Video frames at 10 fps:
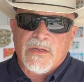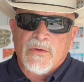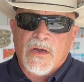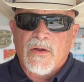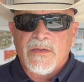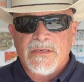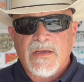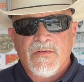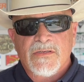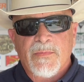I know Harley
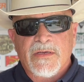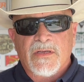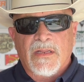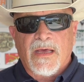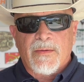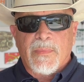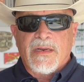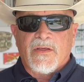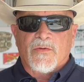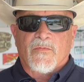Davidson makes a lot of
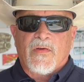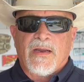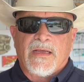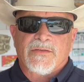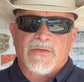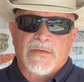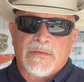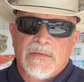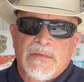money in their financing.